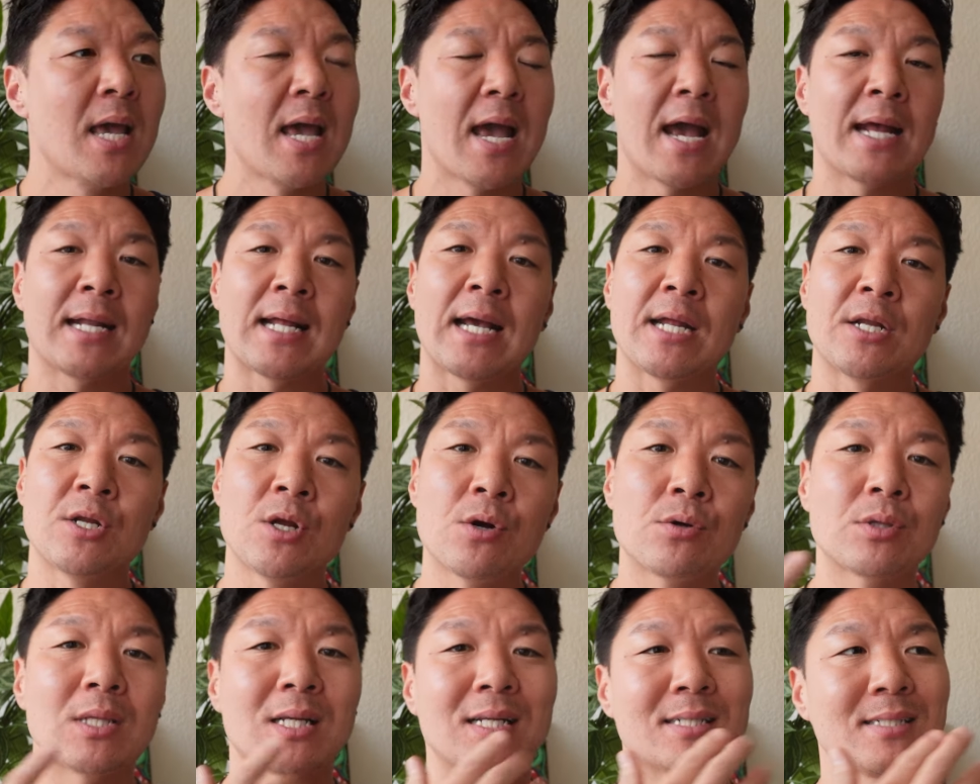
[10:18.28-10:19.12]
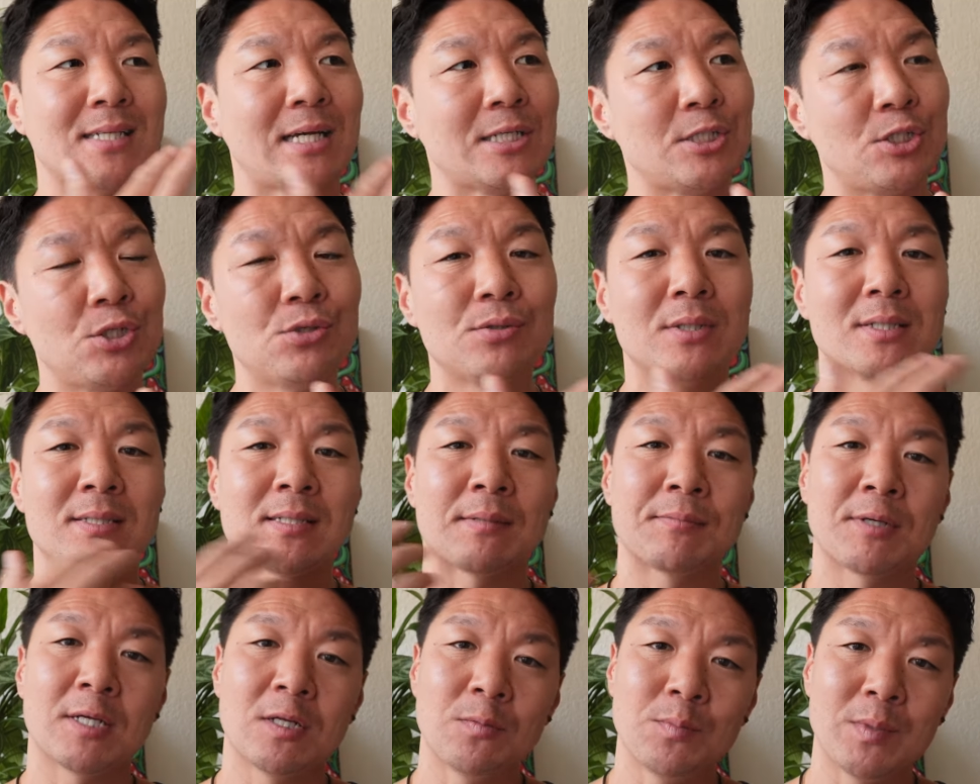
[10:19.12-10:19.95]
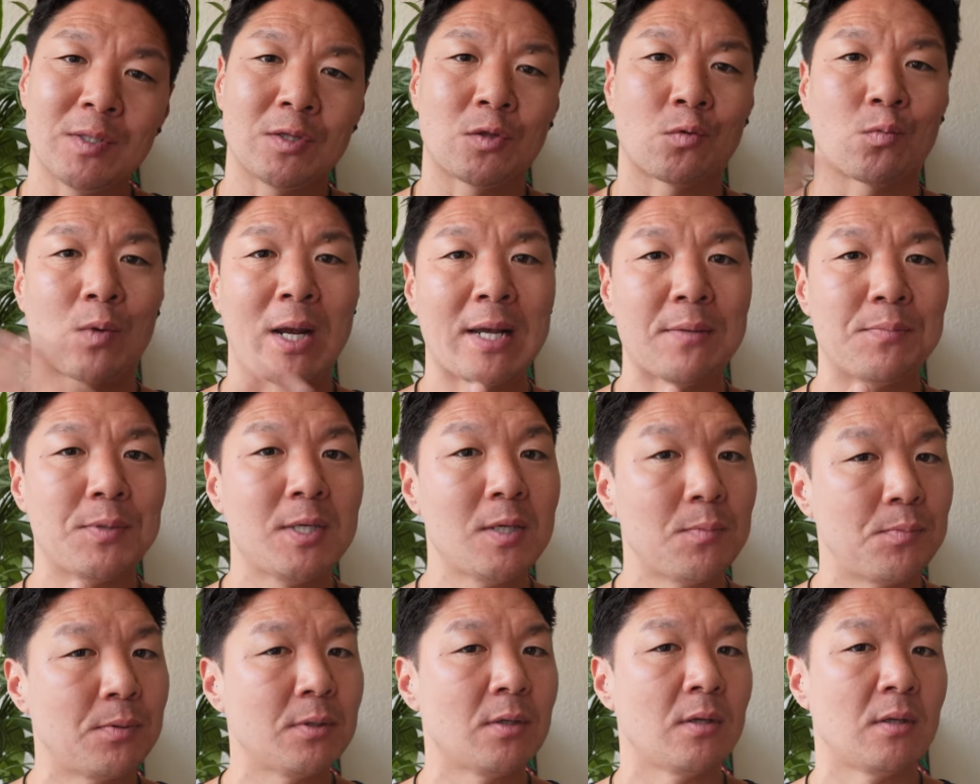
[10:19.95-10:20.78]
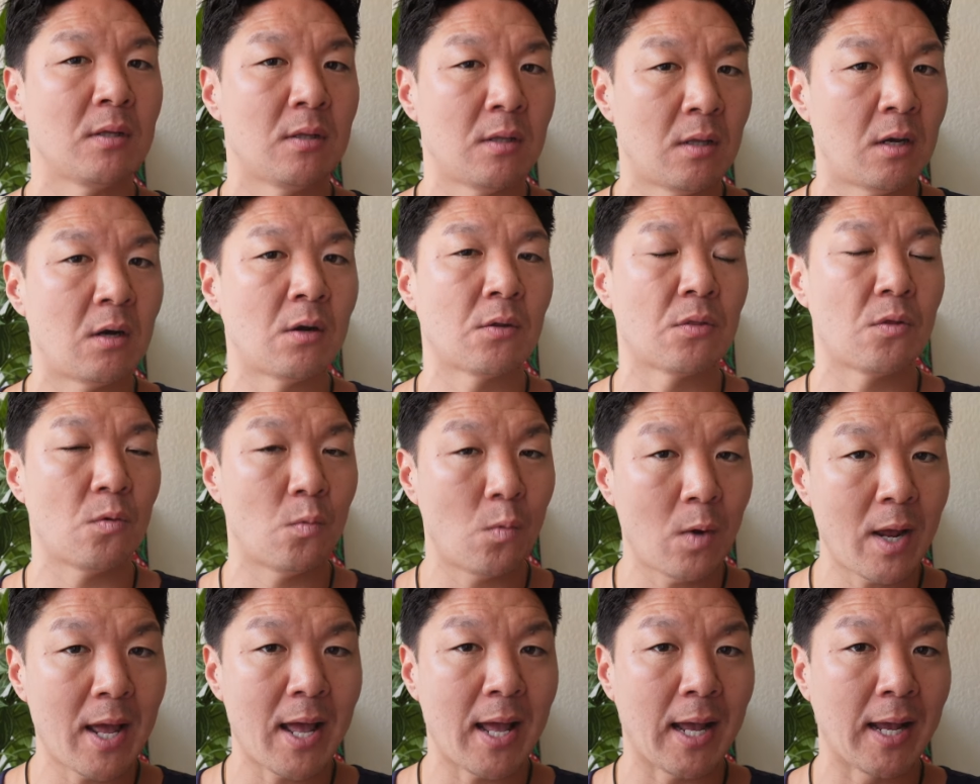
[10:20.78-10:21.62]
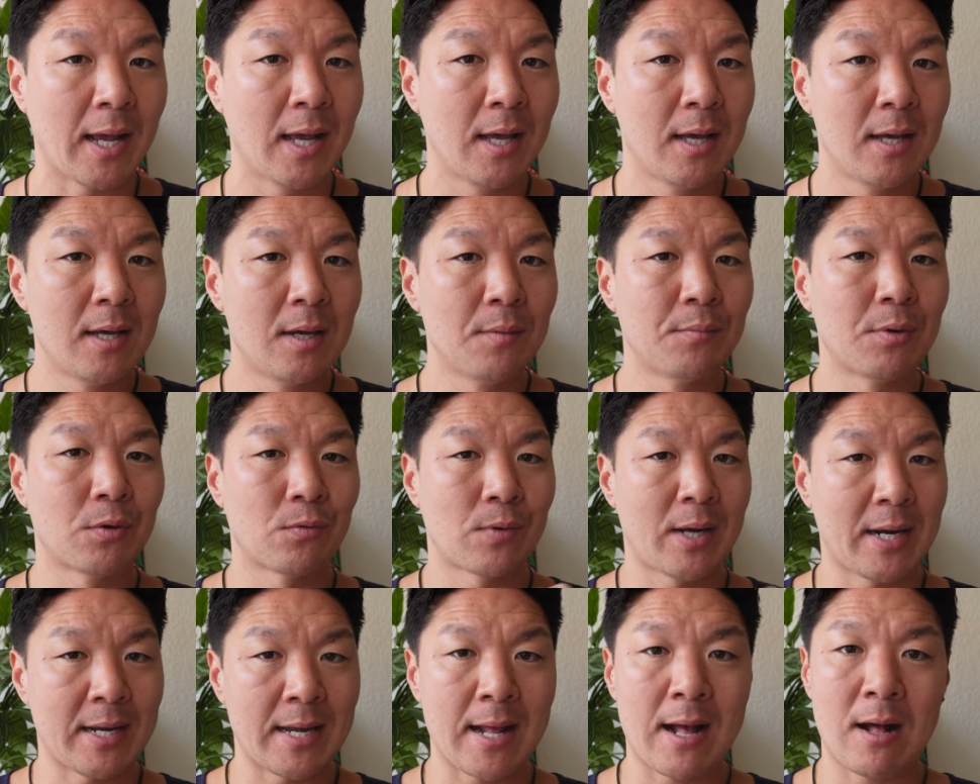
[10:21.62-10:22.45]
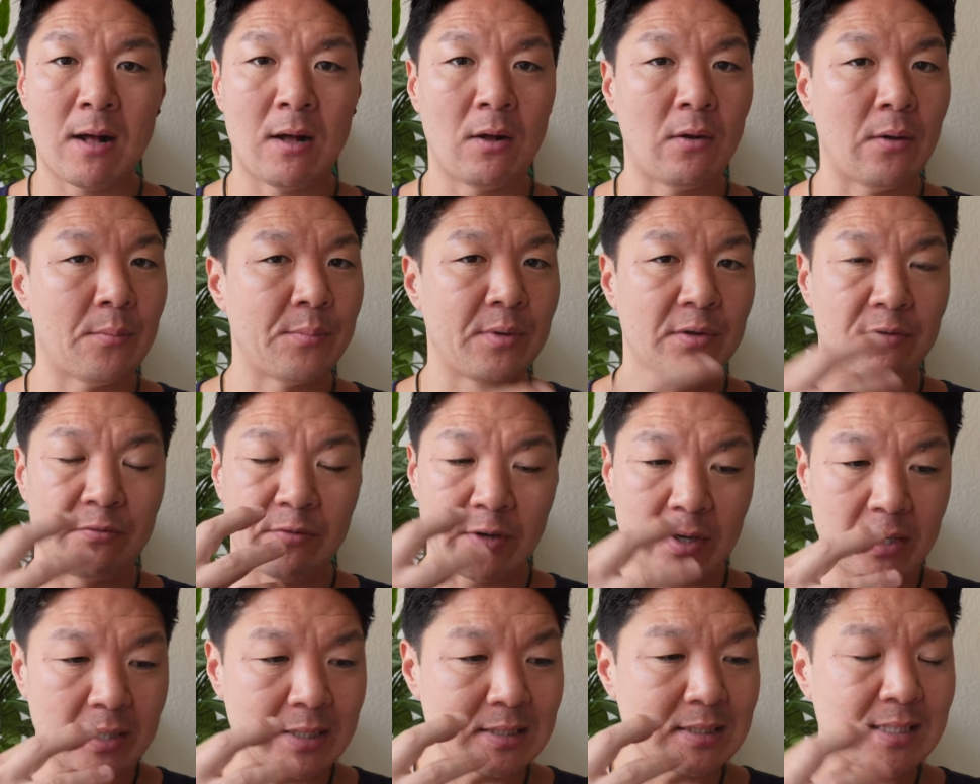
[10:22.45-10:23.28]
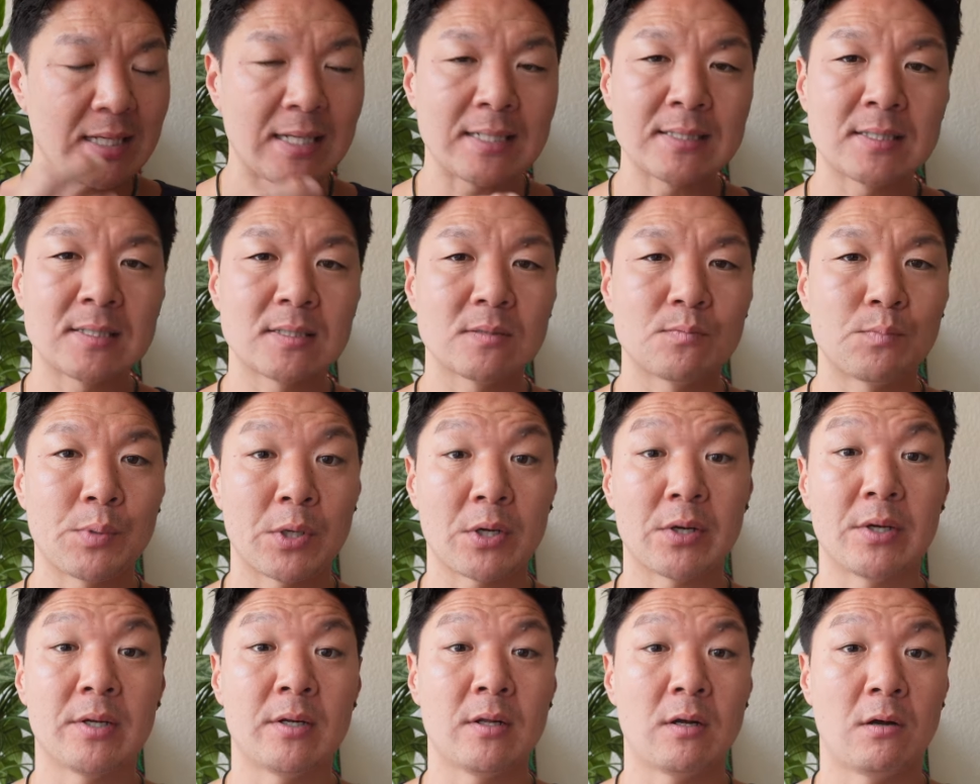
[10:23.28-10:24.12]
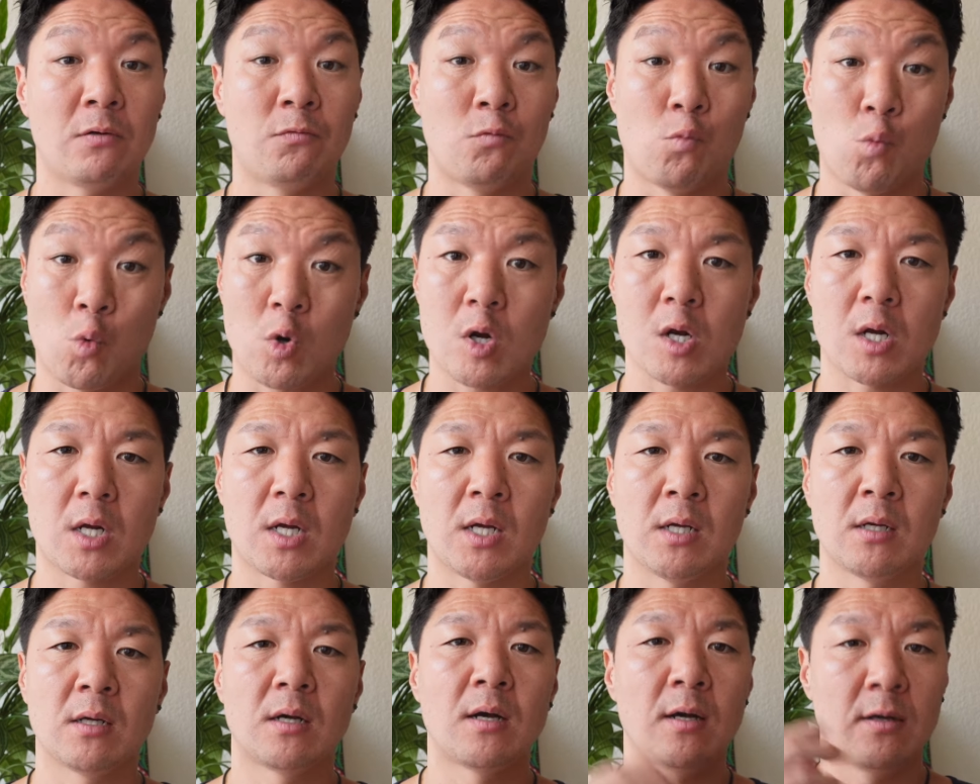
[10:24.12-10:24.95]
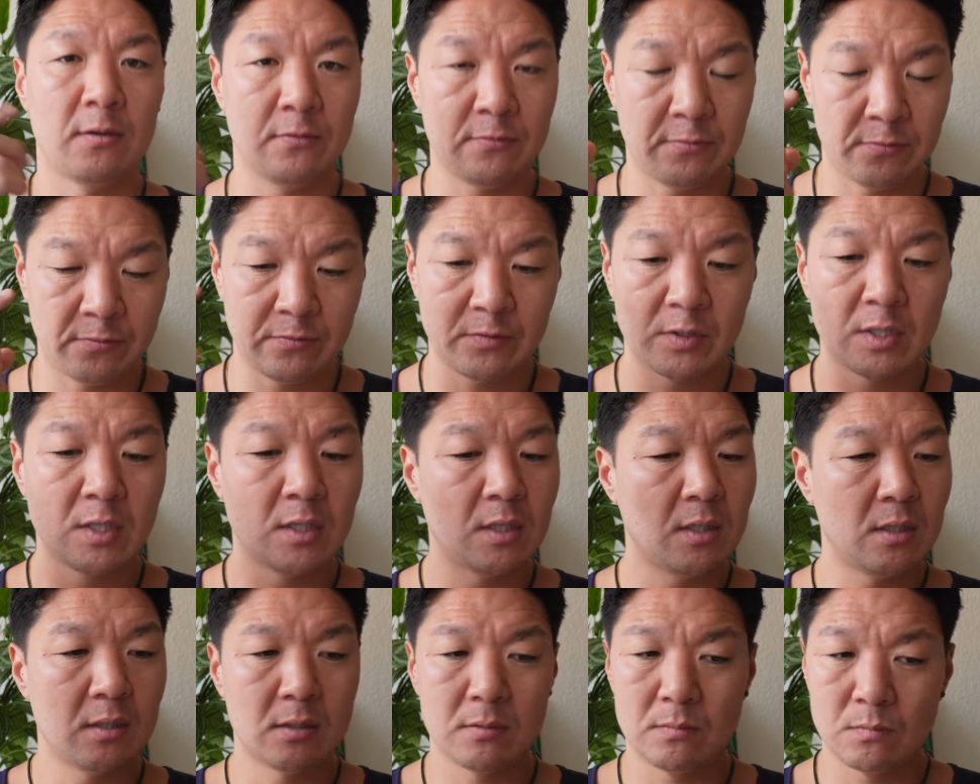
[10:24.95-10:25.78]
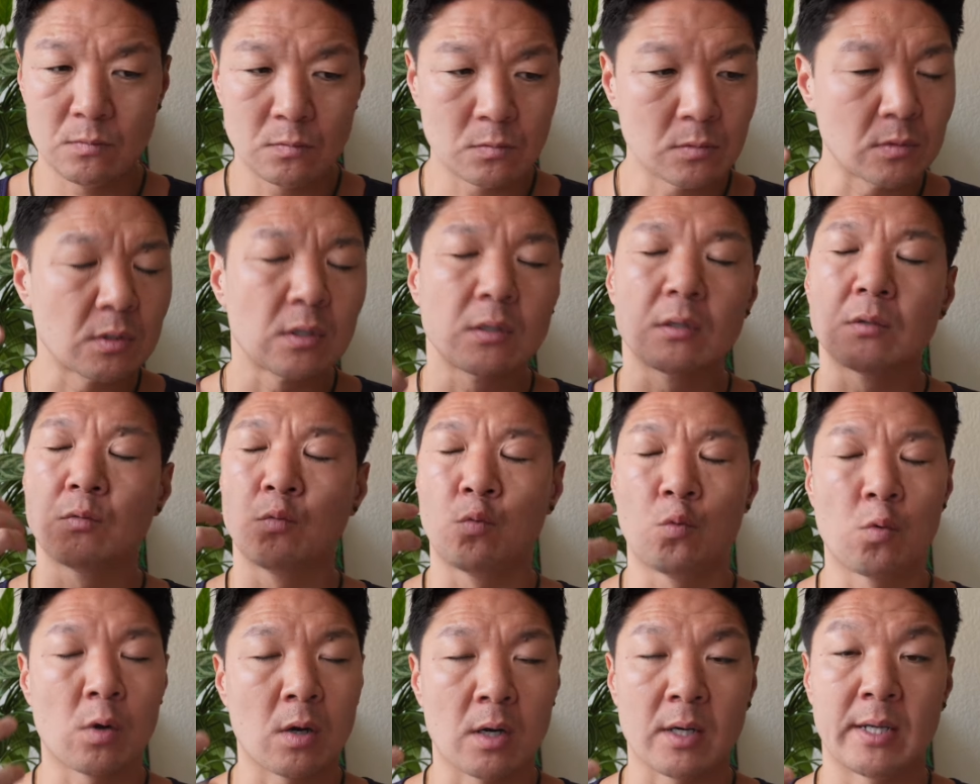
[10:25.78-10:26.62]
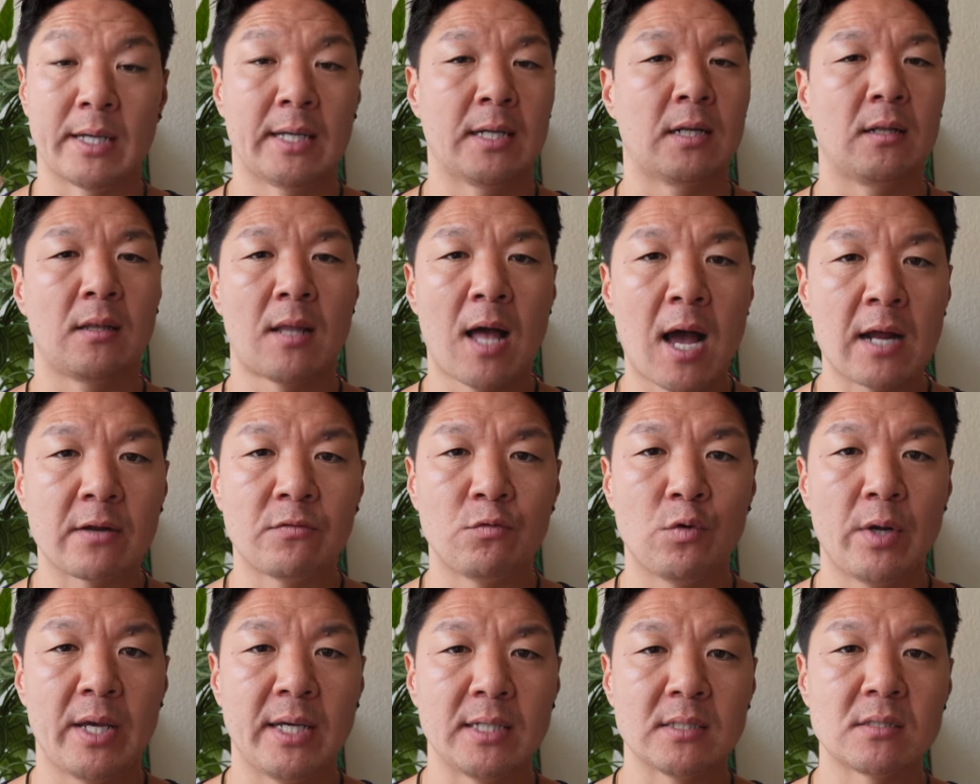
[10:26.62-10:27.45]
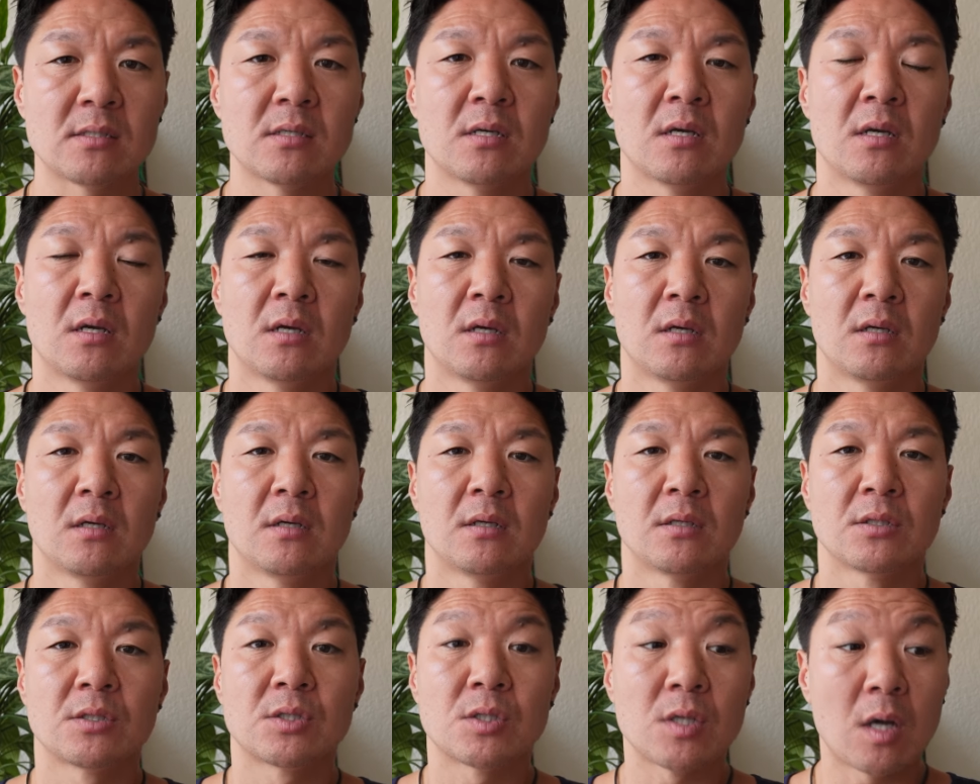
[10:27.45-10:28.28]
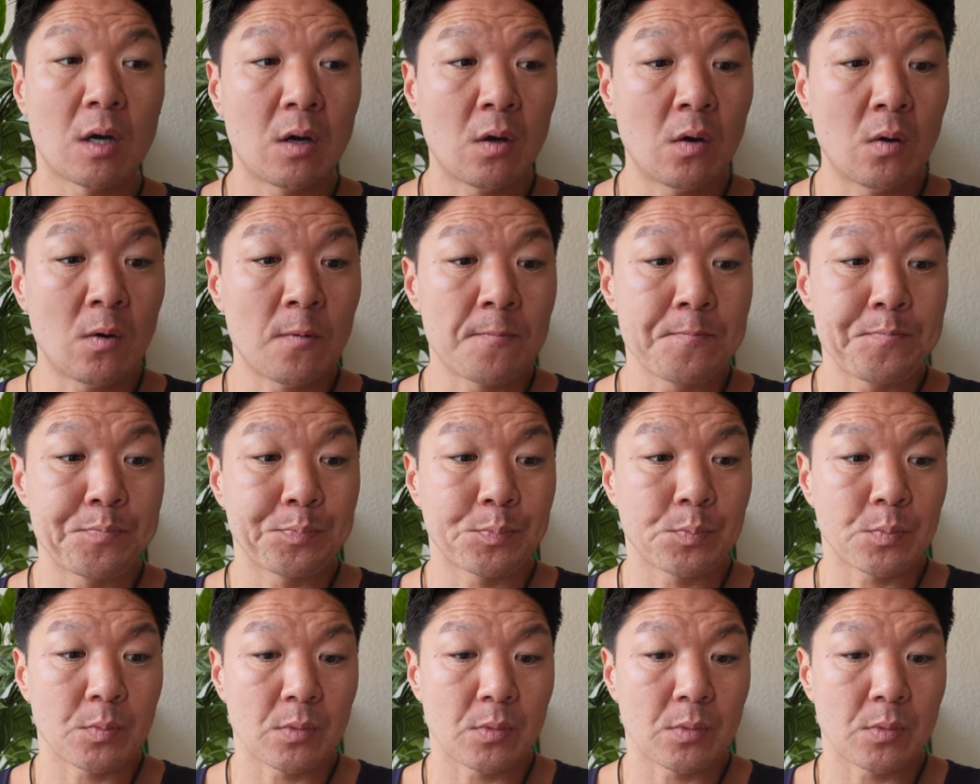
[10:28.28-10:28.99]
And I know that as I do this, I'm gonna meet the right people along the way. But right now, I'm in a very intense period of work, of work in a lot of ways. So